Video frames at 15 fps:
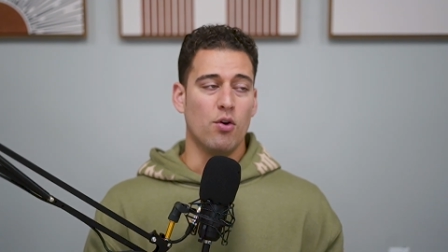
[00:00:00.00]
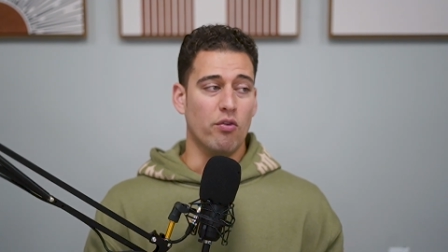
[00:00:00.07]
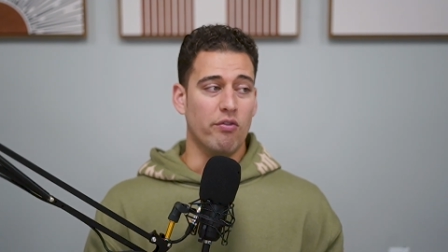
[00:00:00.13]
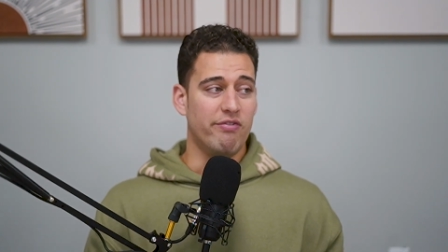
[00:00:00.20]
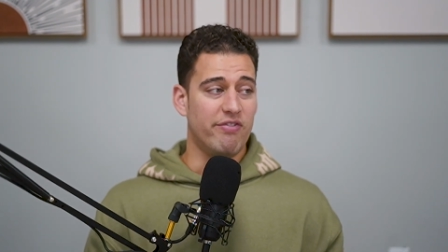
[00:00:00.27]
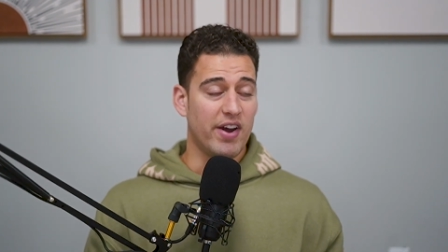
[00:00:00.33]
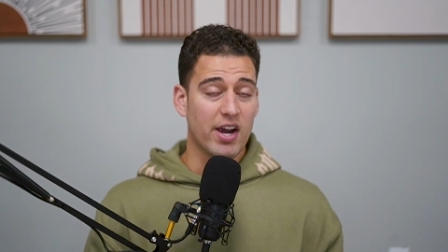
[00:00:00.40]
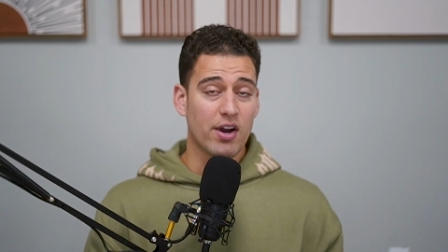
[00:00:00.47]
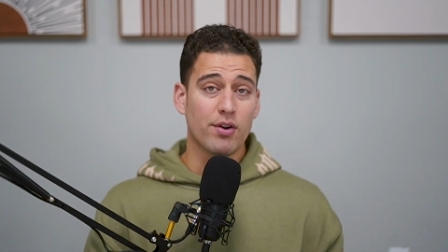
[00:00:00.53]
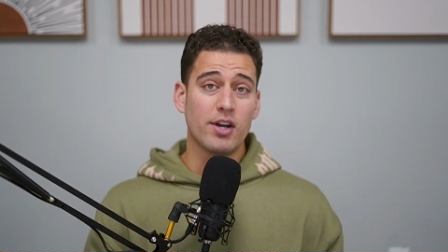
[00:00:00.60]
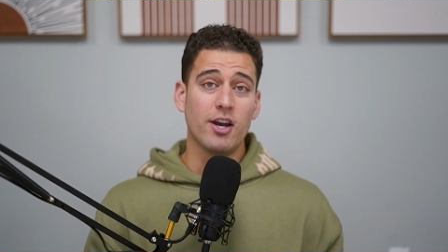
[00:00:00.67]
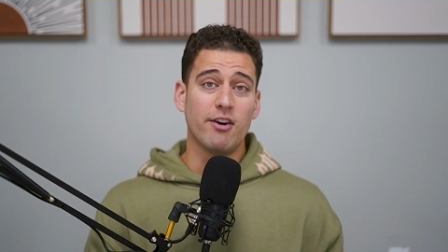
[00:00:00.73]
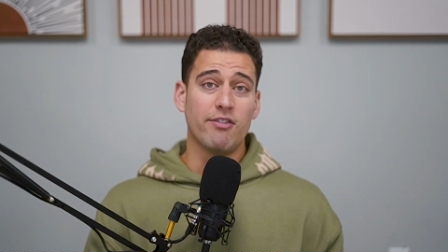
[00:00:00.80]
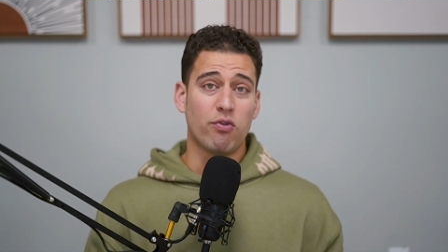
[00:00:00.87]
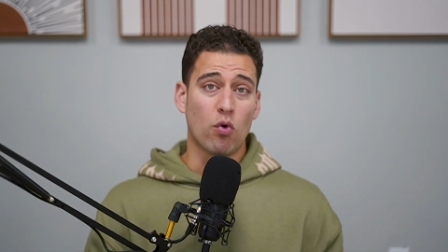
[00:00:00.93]
very
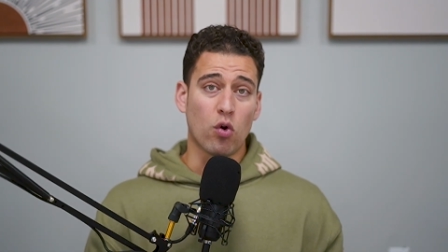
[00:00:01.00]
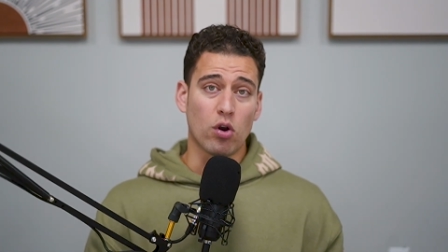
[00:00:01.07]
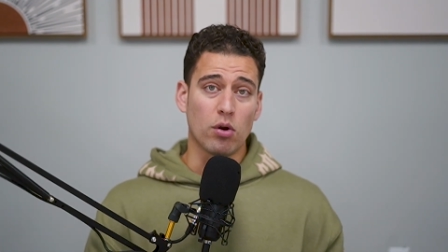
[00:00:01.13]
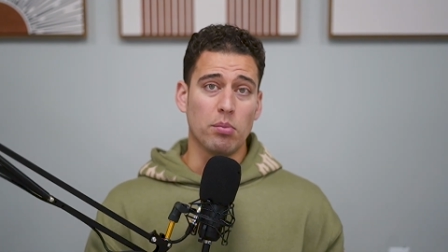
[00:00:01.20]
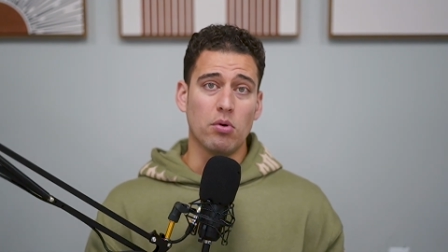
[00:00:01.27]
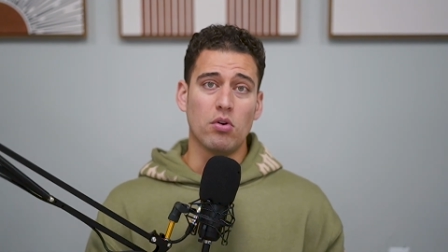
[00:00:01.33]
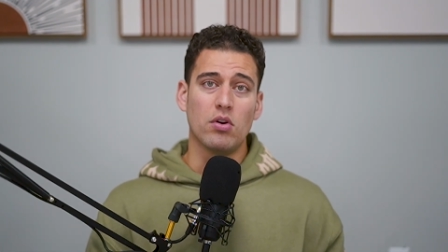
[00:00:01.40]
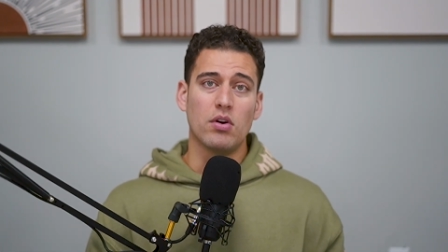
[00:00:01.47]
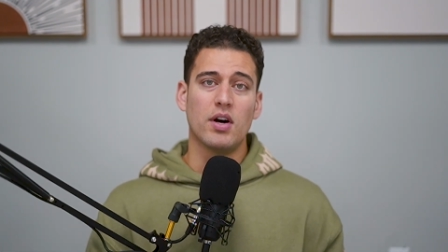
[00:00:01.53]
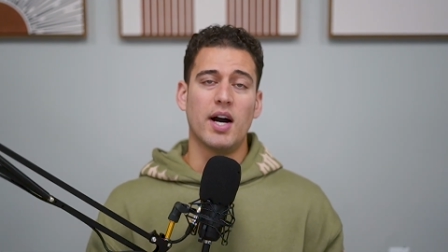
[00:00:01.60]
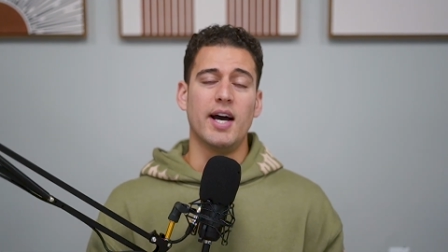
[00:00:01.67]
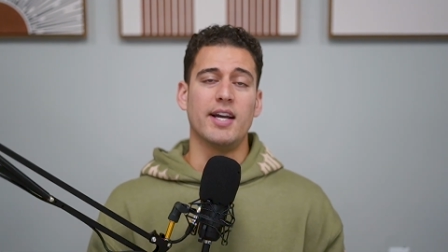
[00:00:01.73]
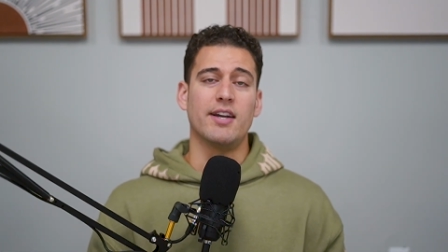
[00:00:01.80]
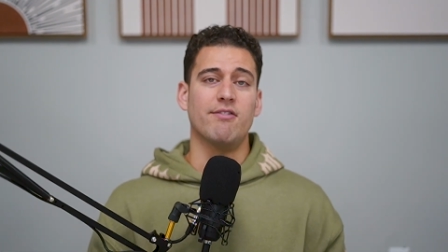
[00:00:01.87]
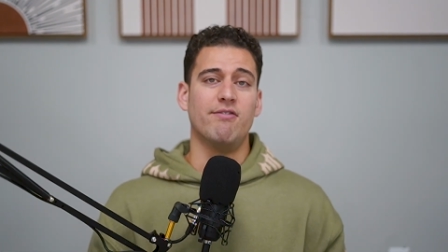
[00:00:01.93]
affordable,
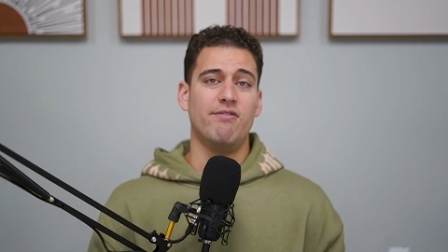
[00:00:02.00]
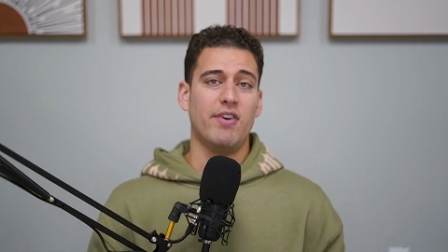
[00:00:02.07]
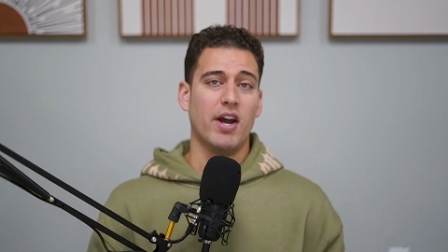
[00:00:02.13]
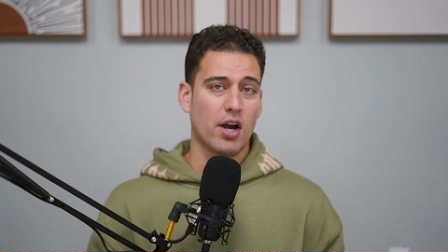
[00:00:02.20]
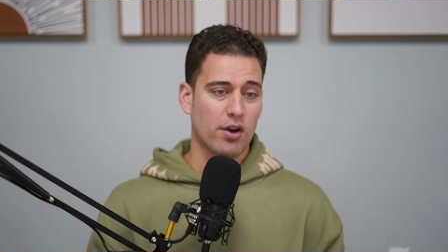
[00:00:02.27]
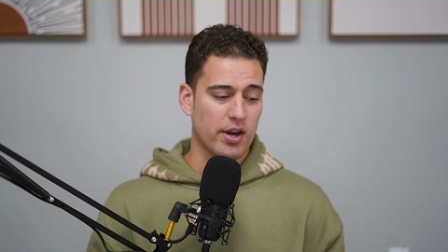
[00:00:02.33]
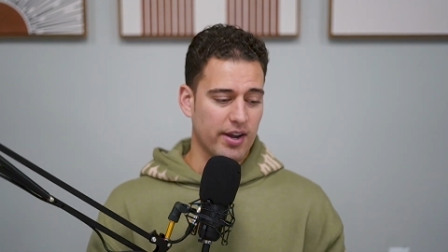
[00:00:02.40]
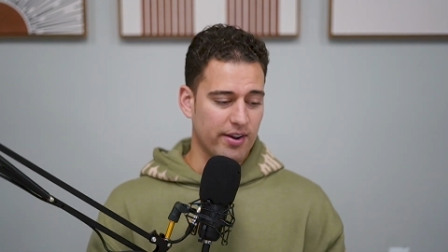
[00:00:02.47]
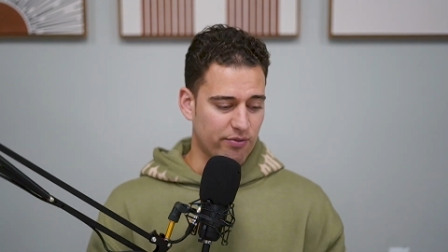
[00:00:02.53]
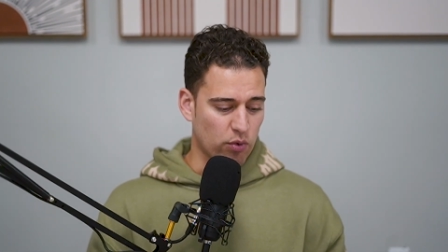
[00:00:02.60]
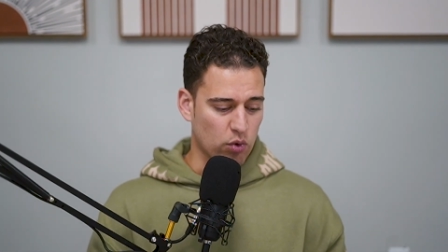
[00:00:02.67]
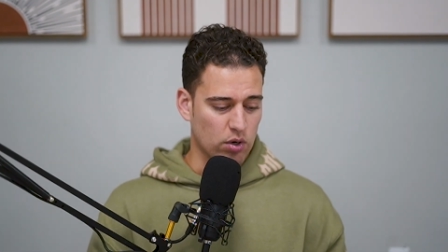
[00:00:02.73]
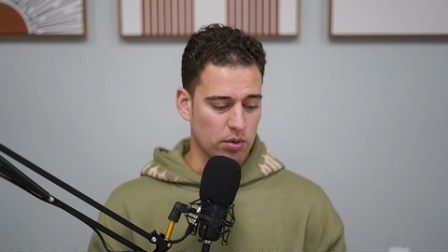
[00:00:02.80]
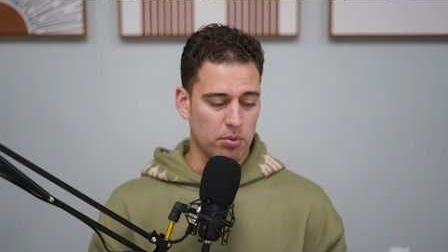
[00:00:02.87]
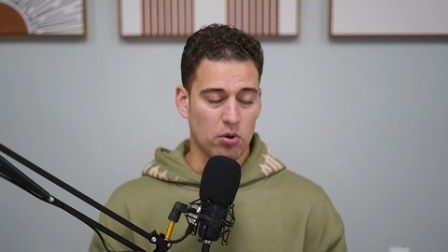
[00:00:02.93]

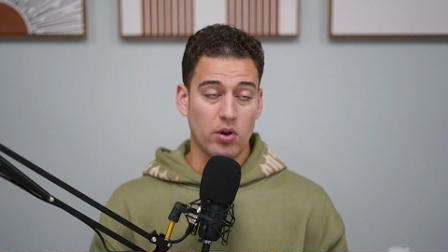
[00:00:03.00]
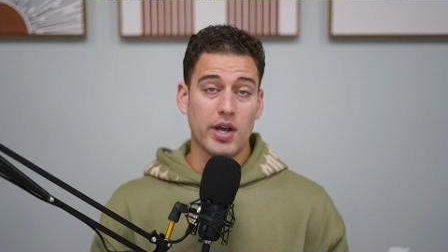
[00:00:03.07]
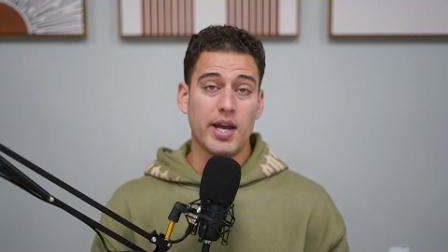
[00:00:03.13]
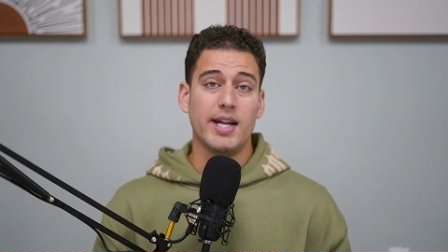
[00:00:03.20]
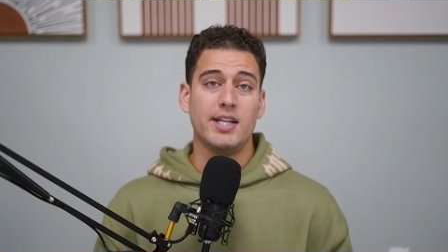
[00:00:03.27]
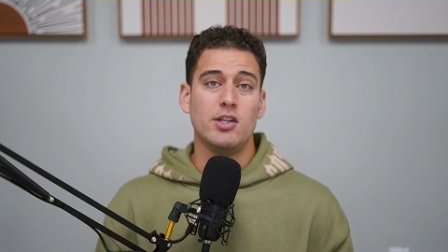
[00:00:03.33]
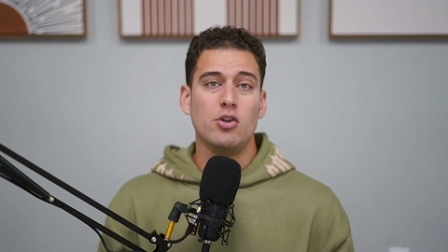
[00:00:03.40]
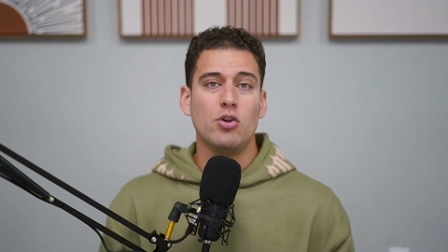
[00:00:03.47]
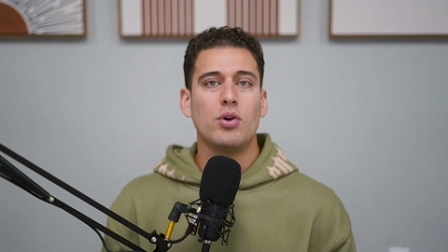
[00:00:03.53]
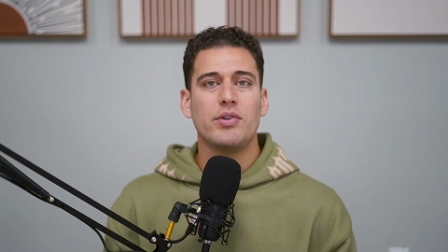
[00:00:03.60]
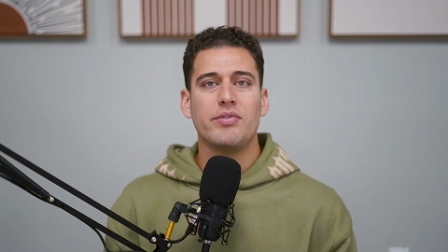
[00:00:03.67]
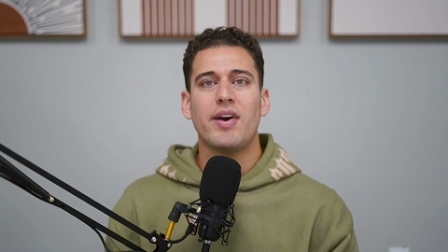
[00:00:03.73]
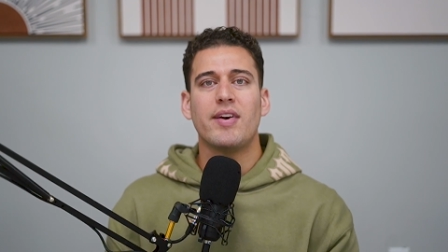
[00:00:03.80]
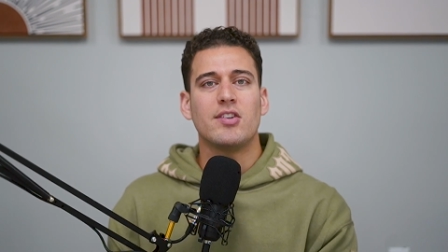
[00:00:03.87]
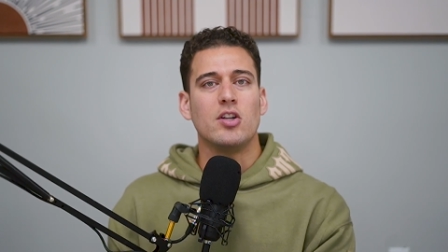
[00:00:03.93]
and you don't
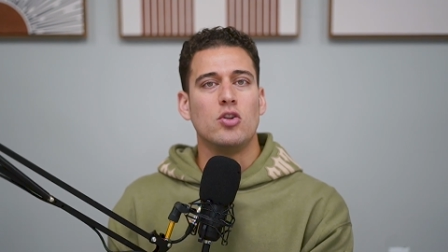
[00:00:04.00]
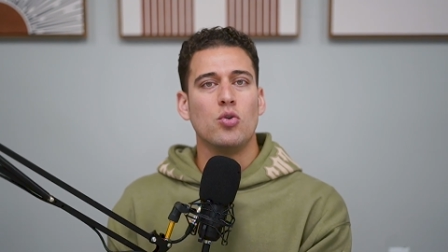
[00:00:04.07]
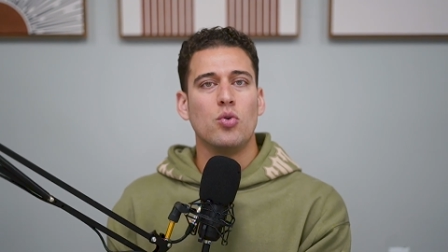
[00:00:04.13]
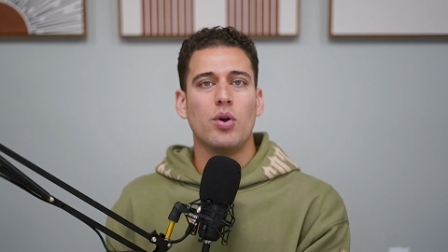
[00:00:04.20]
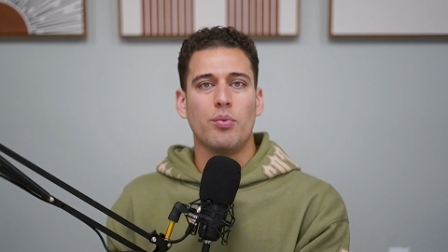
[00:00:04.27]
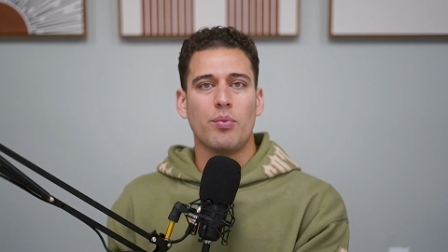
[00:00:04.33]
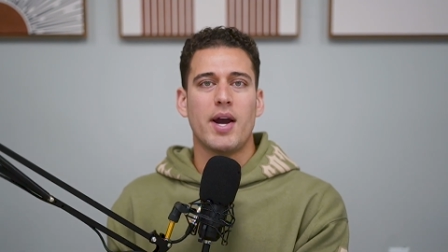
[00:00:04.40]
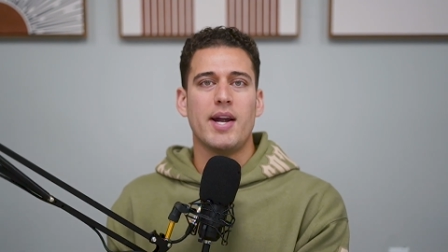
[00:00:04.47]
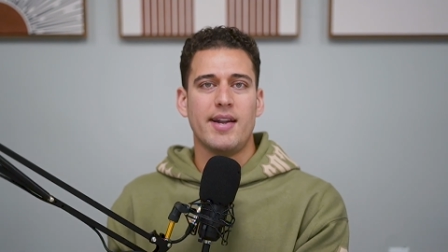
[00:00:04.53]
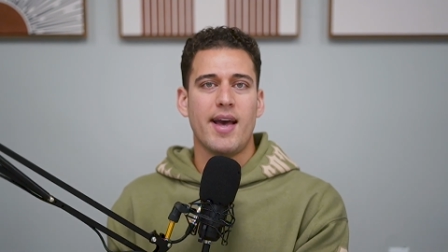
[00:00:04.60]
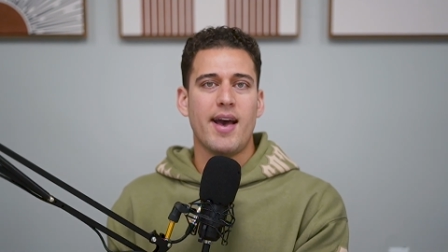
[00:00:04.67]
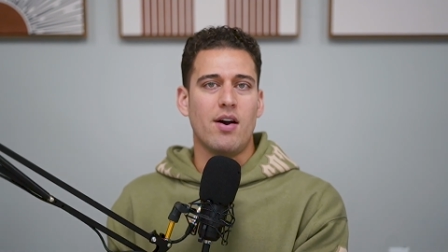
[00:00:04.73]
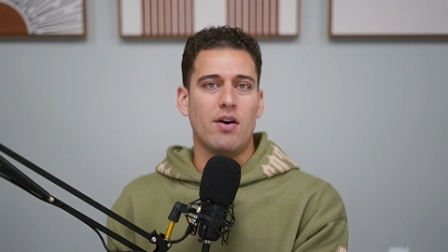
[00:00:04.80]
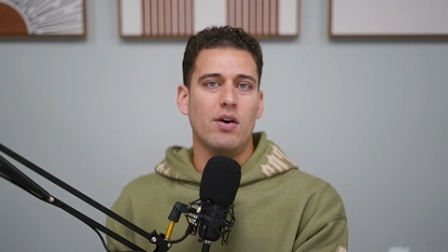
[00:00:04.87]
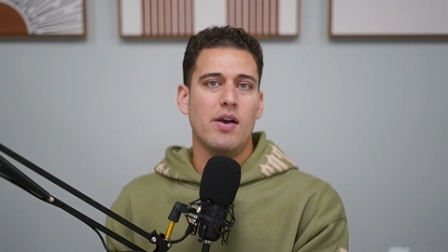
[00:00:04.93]
even have to do it right
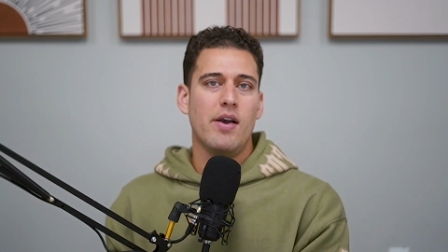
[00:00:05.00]
now.